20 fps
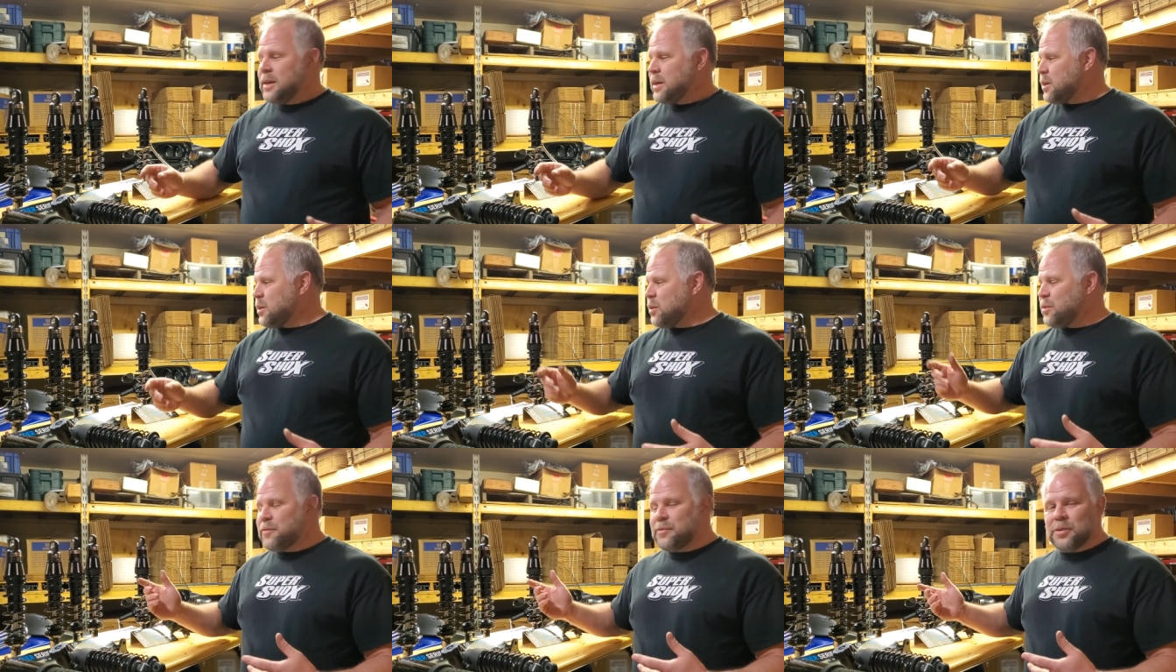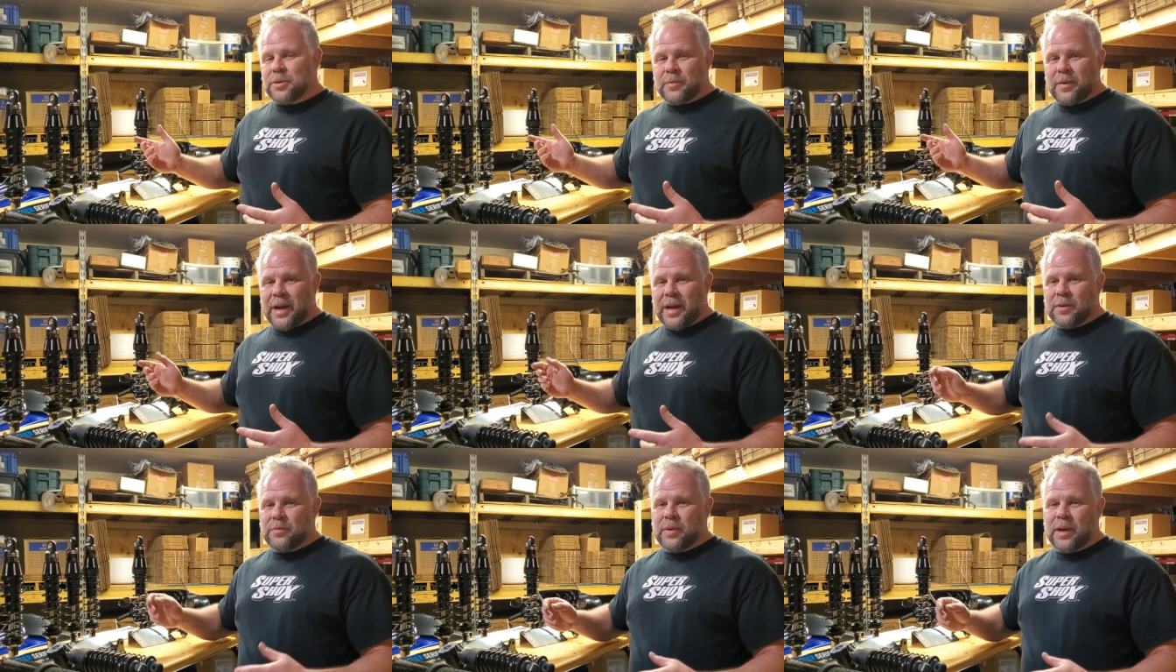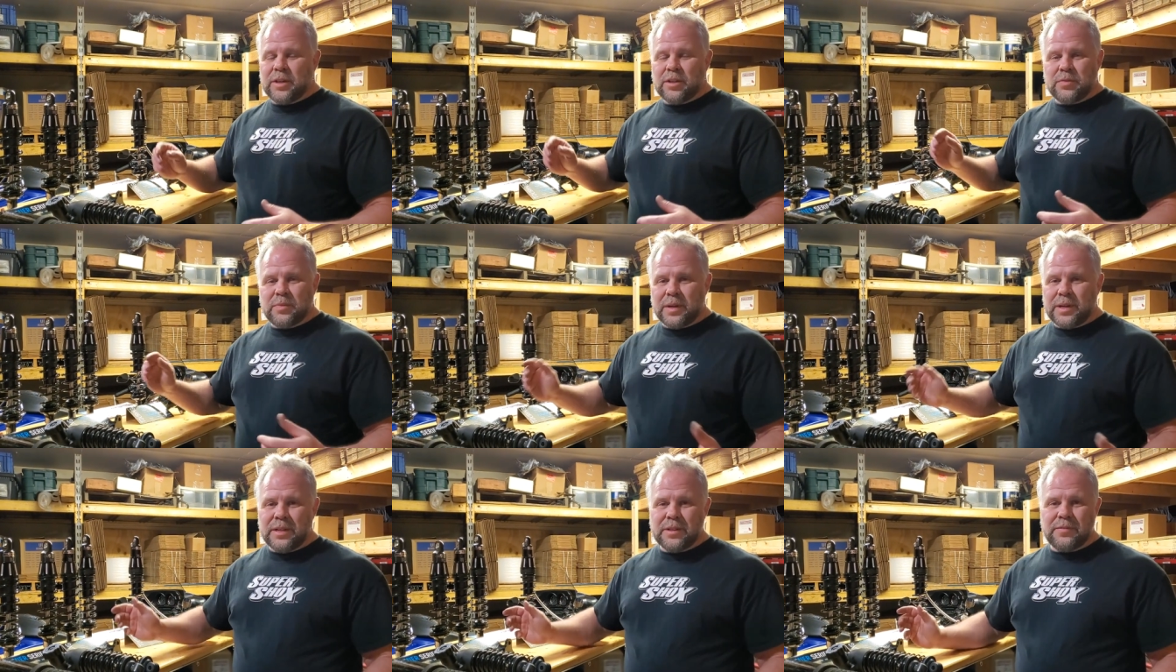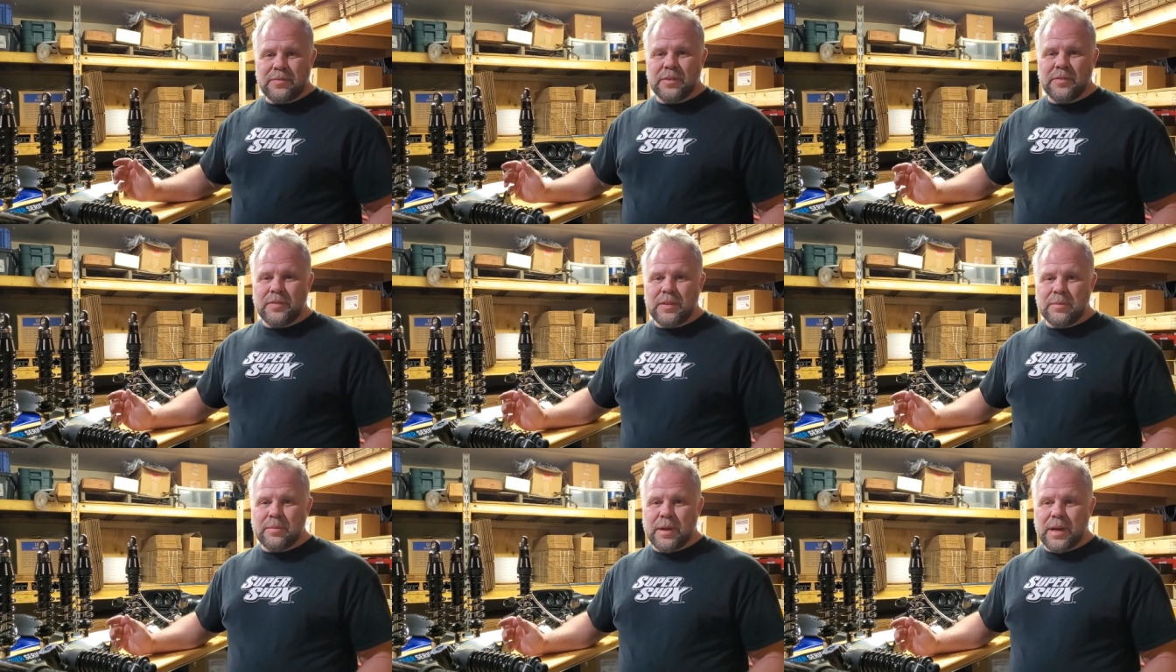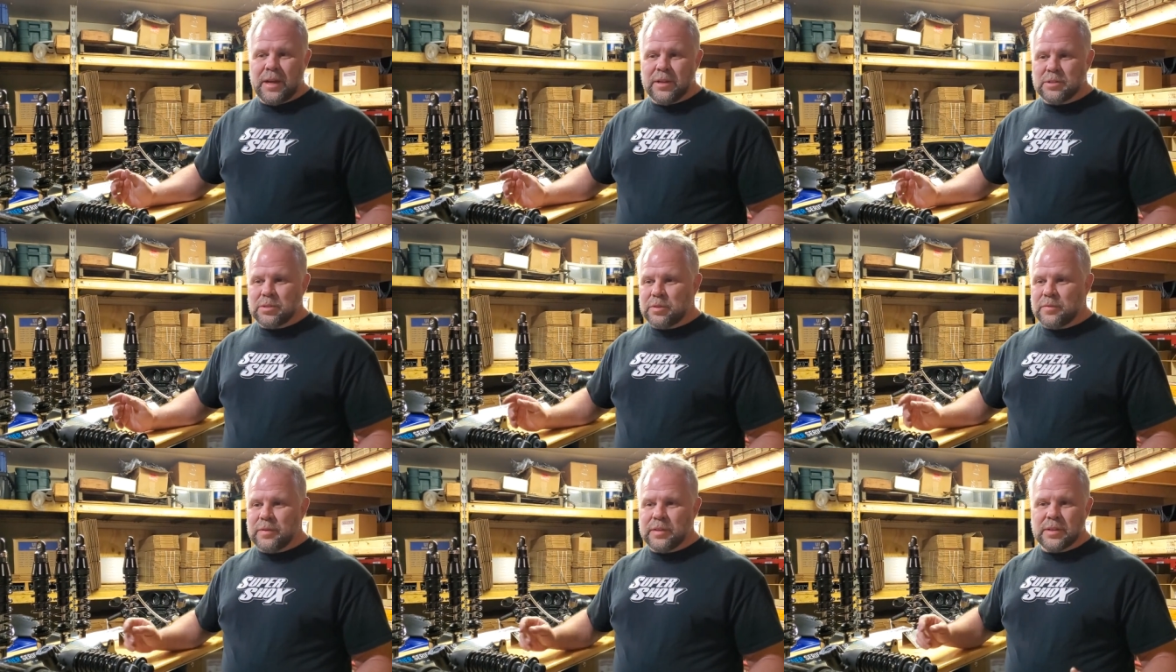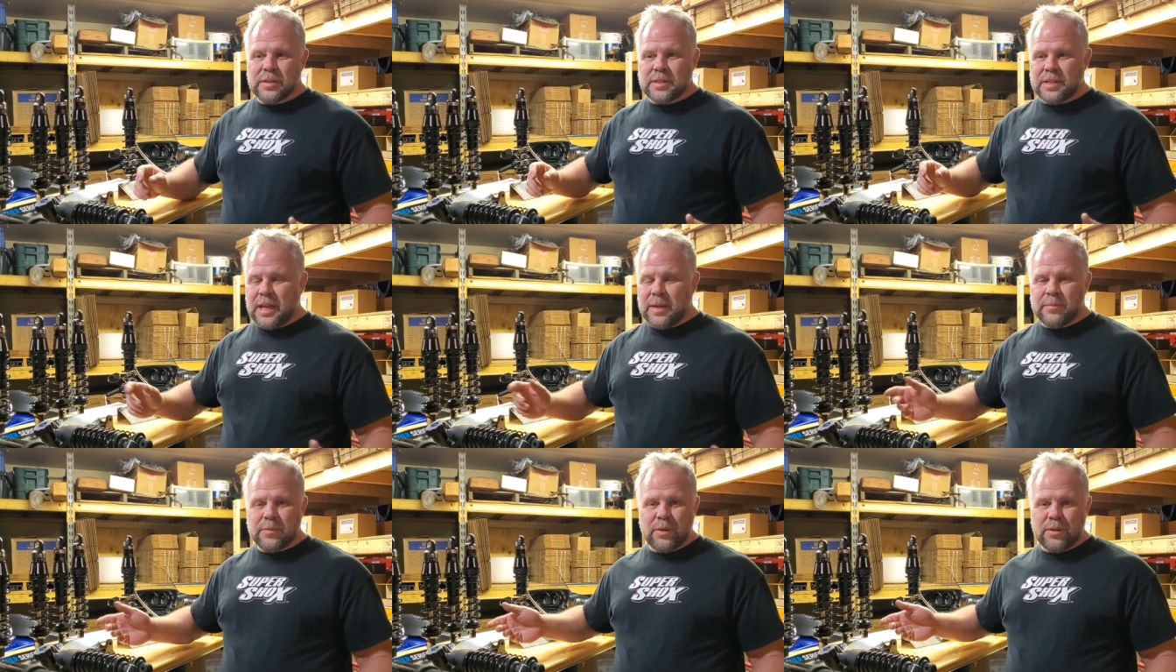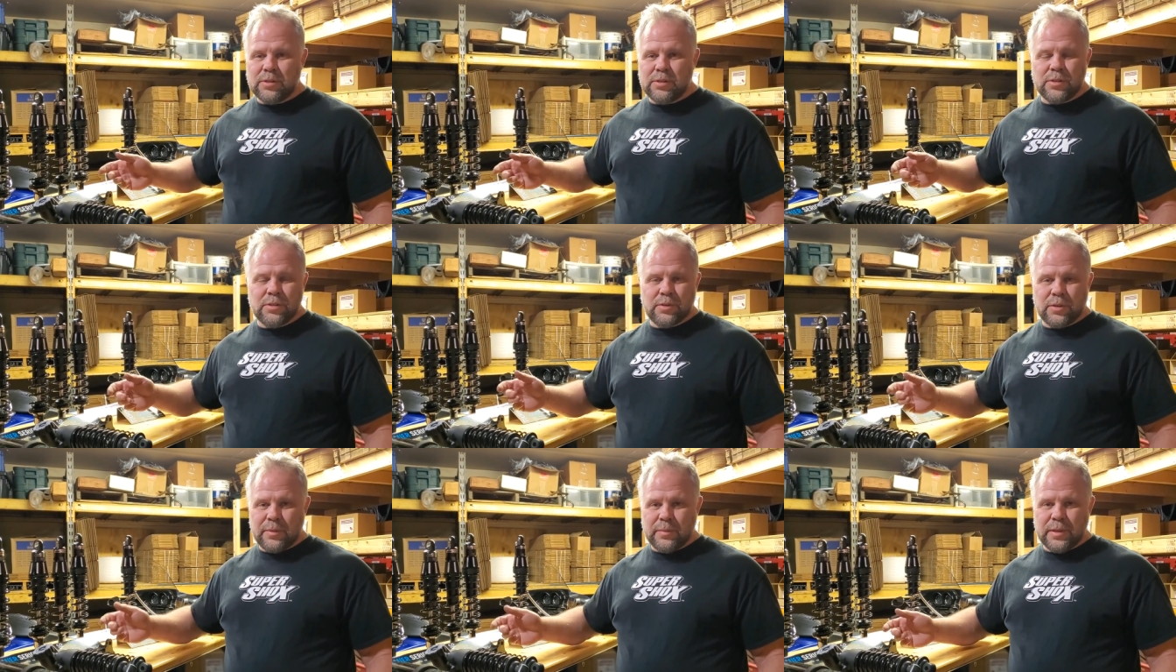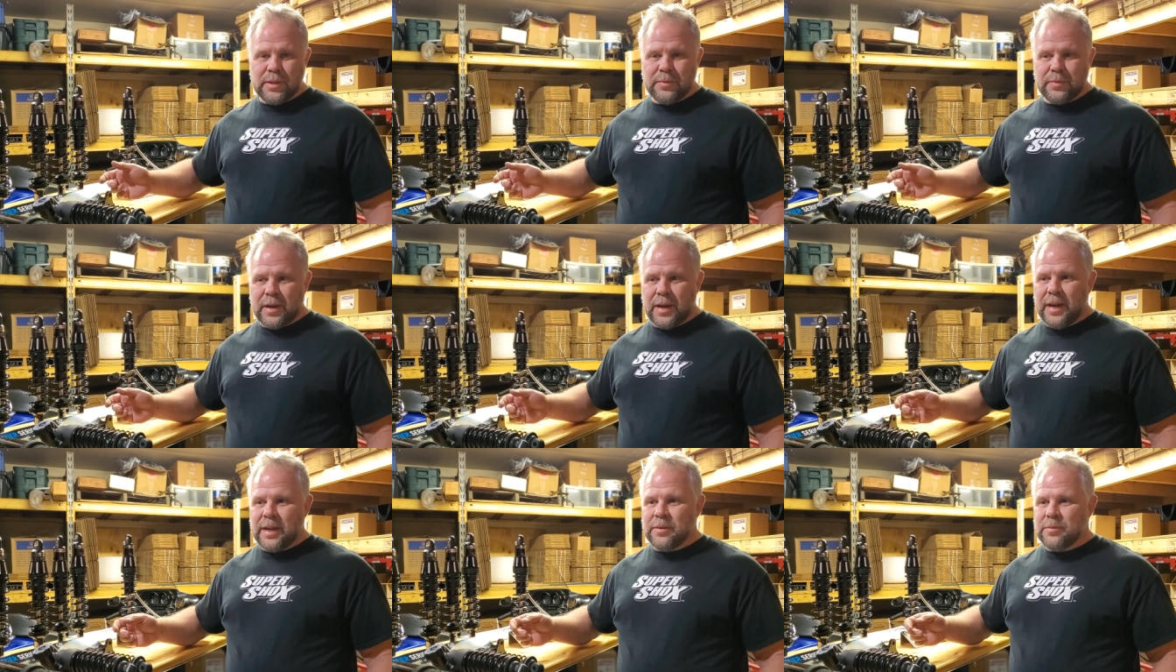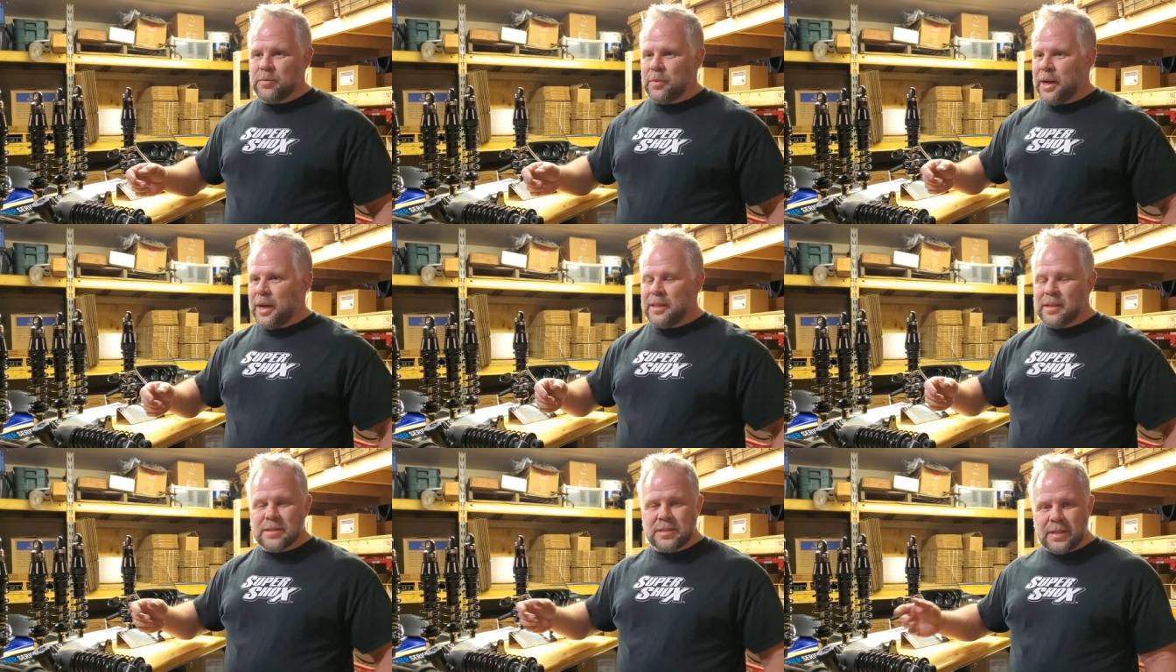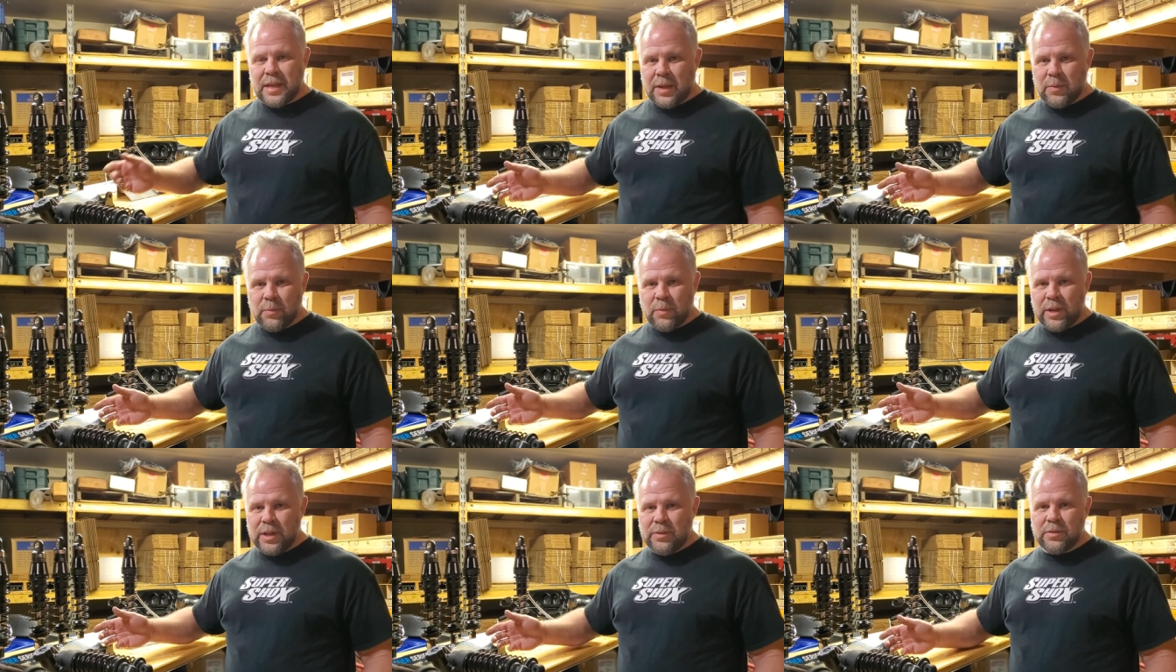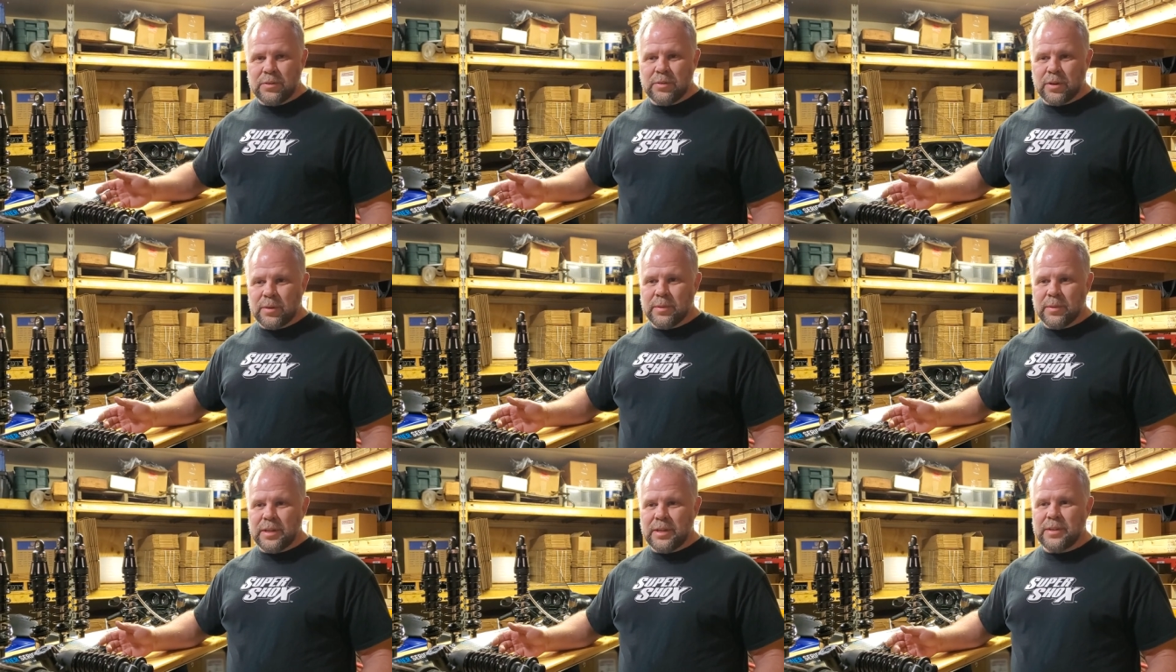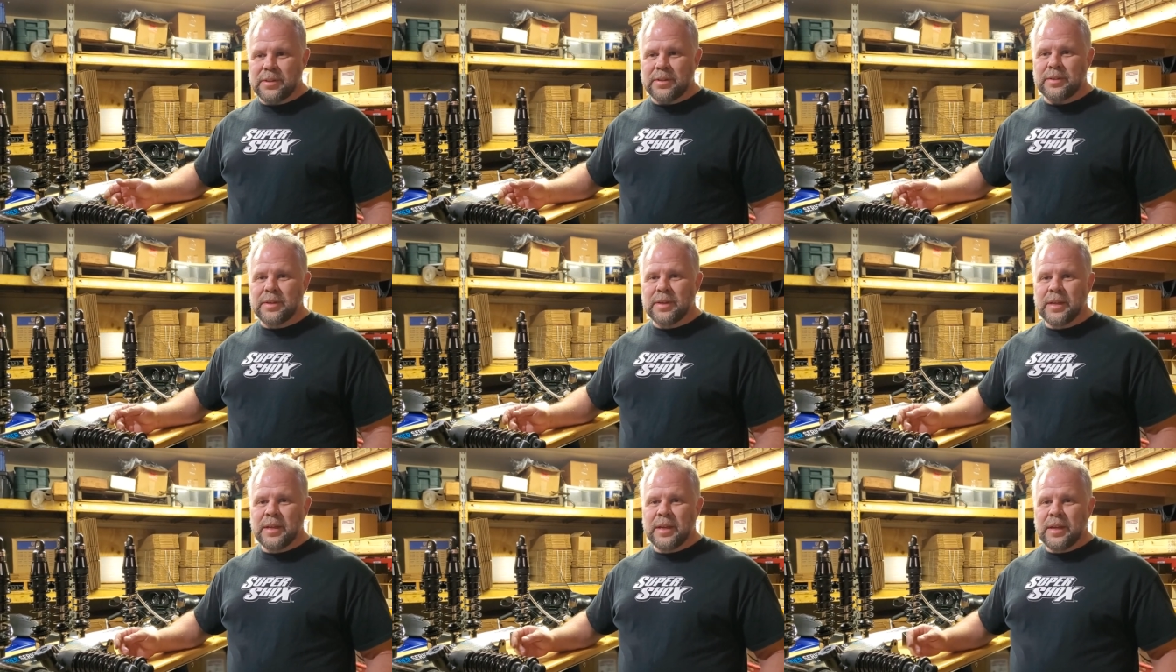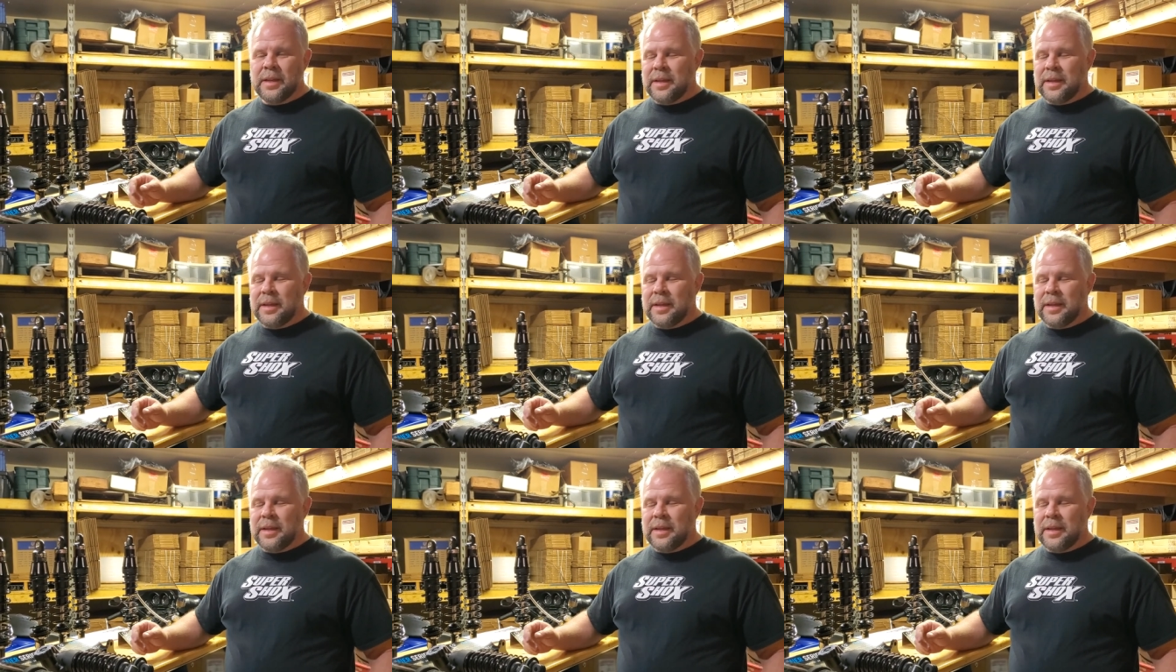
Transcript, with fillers: Go for a ride. Ride 20 to 50 miles over the same roads you normally ride, ride the same way you normally do,